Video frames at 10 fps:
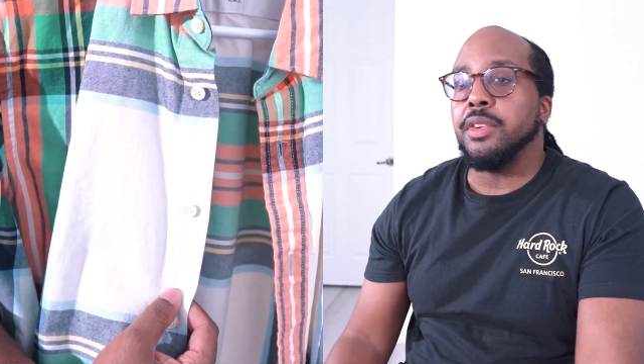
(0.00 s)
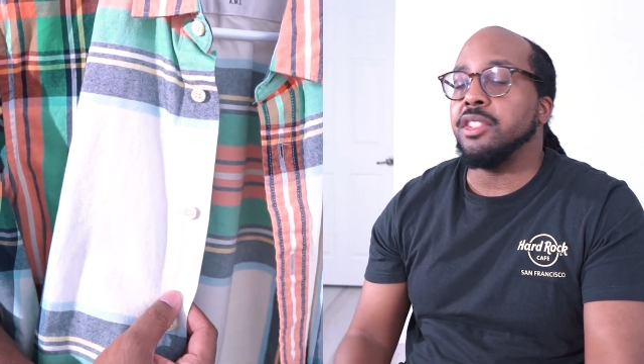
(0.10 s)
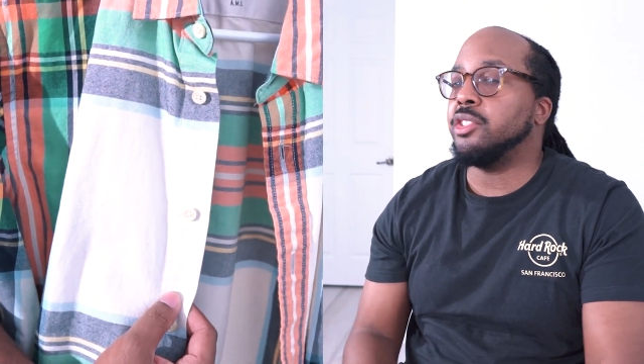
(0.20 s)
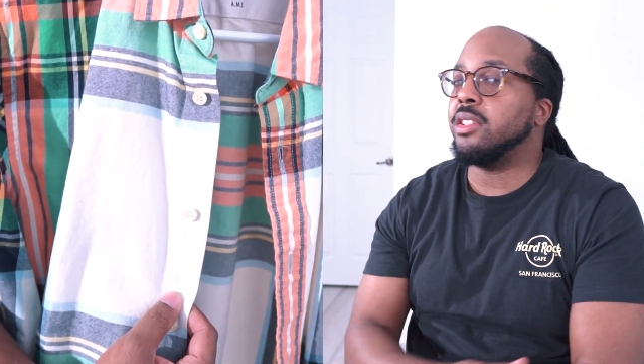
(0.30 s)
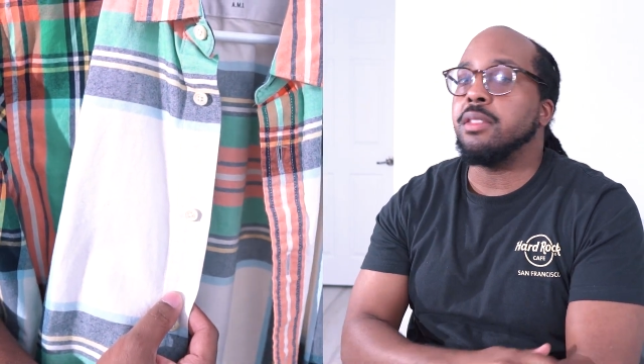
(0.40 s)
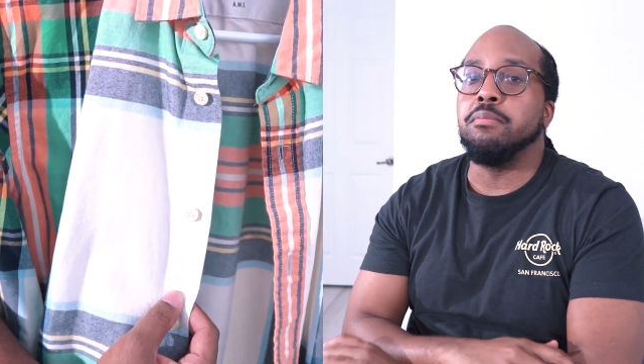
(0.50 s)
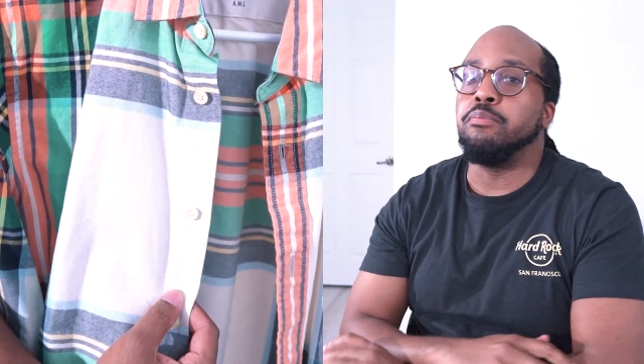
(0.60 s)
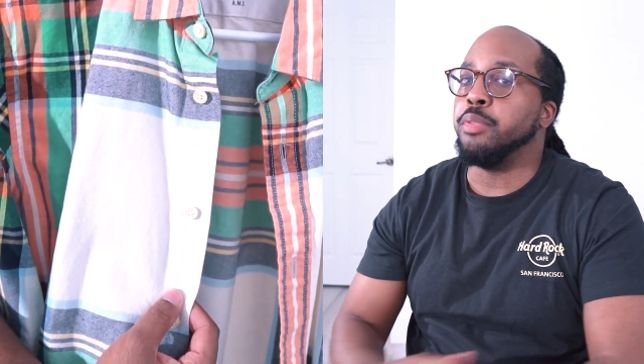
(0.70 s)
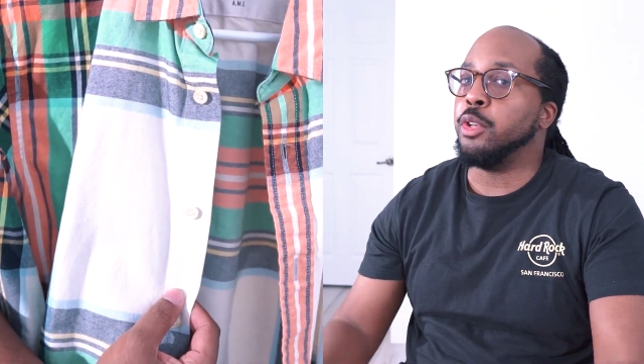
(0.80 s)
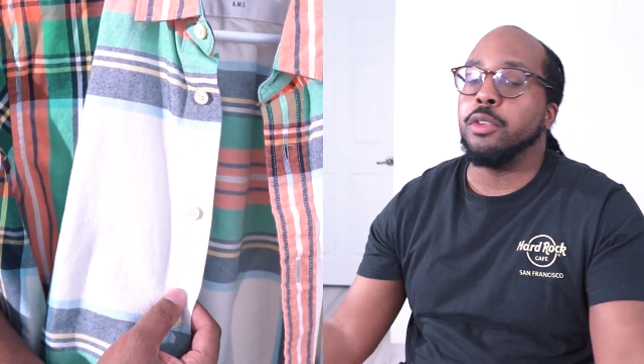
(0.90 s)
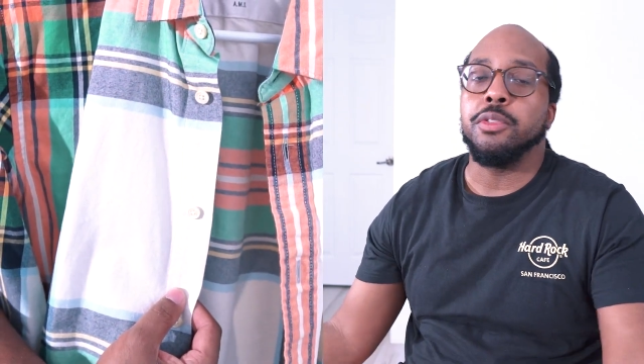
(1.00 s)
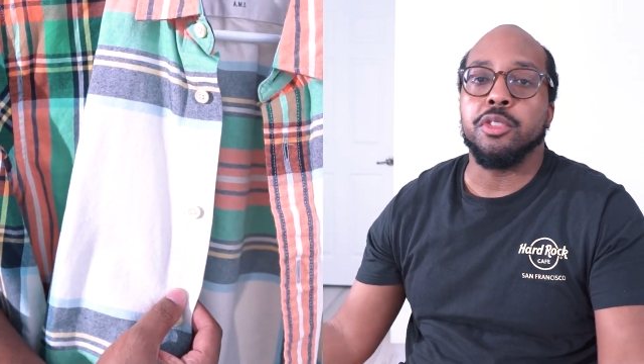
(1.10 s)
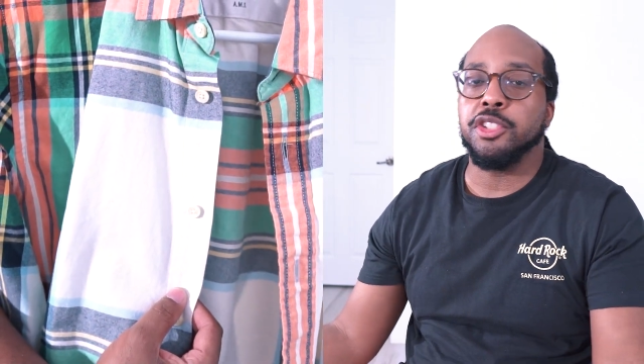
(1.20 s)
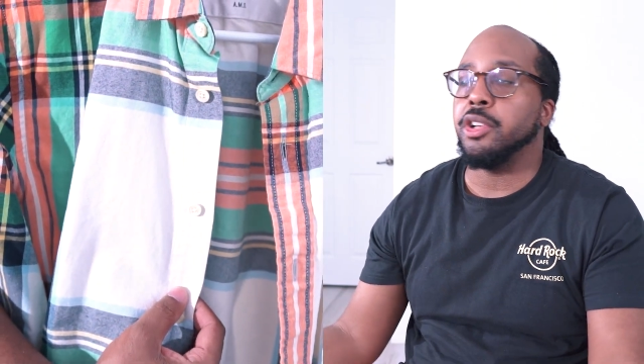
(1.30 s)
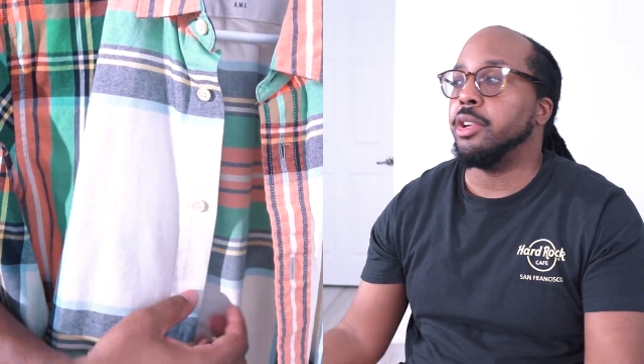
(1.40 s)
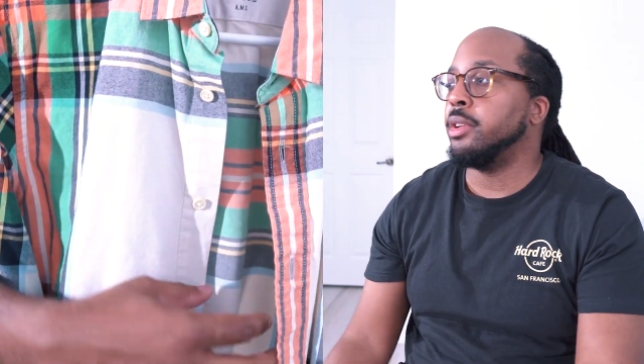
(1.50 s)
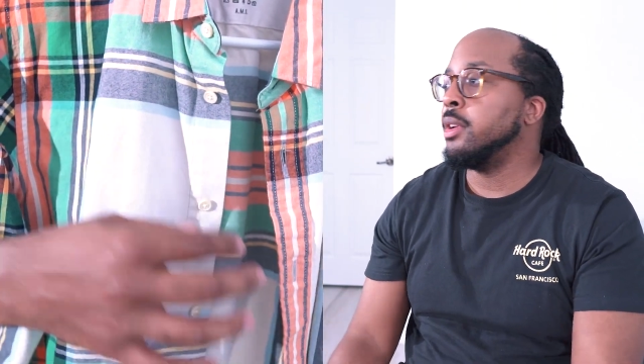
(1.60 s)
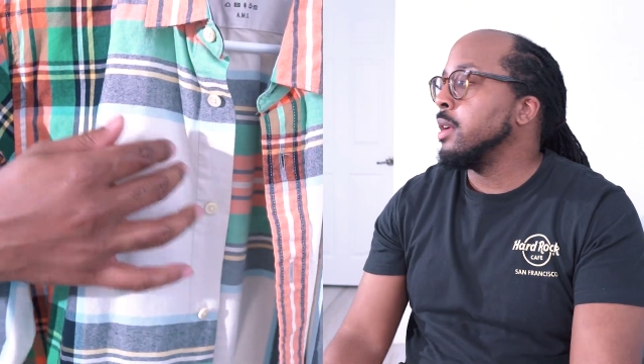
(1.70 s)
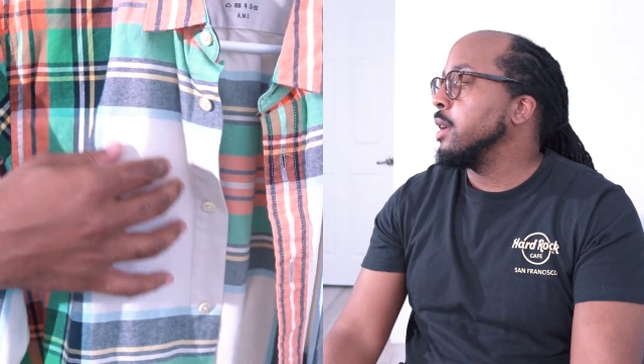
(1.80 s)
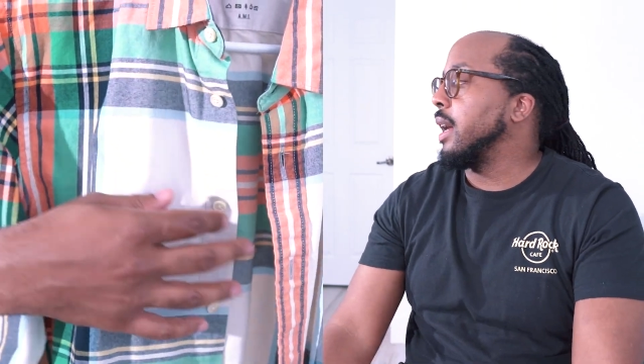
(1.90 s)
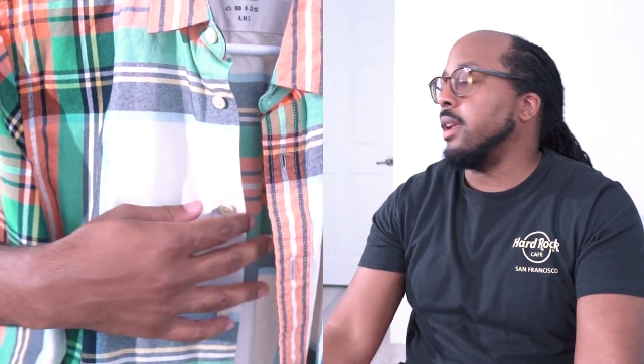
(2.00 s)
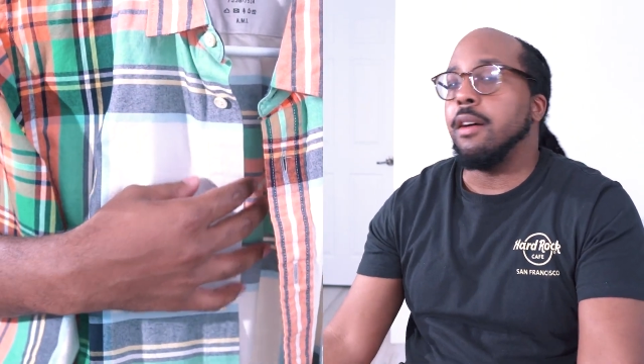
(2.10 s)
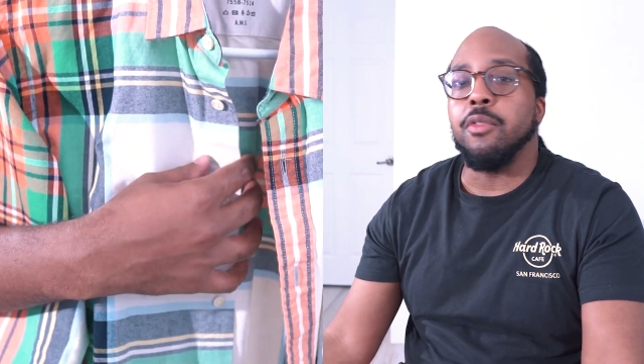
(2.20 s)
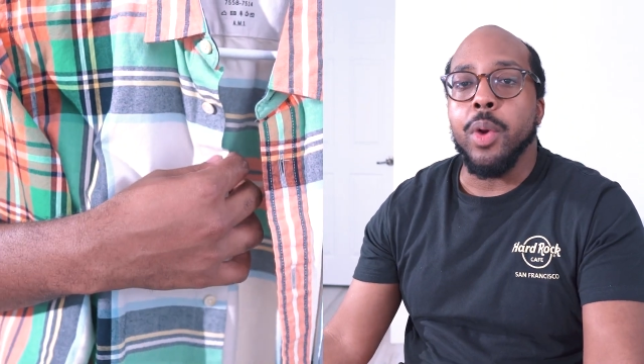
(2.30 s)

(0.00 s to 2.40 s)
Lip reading: It's just a beautiful shirt. I love